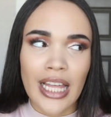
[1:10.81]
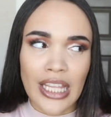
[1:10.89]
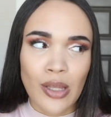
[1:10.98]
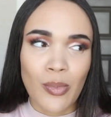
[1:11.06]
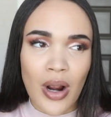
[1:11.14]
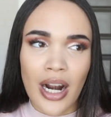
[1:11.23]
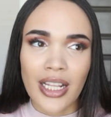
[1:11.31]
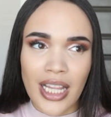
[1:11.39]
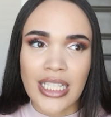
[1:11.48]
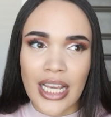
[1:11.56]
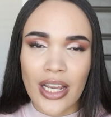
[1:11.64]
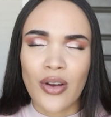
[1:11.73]
like the part
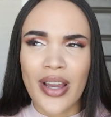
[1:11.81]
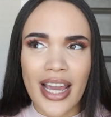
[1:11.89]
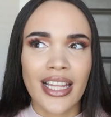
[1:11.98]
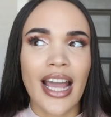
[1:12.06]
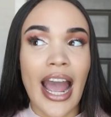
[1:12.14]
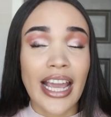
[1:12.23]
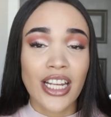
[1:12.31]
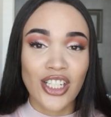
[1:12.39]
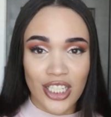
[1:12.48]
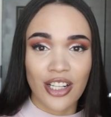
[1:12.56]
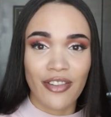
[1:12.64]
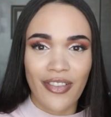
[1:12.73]
that's like okay like i can
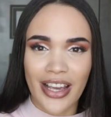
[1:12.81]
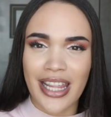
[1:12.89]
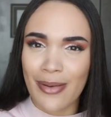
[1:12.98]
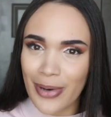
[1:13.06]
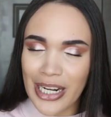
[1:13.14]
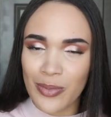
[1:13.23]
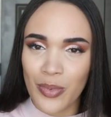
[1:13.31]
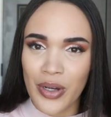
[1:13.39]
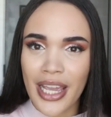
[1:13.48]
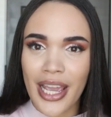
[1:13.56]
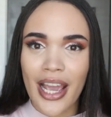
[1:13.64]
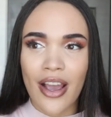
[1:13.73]
justify that price
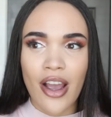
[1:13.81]
point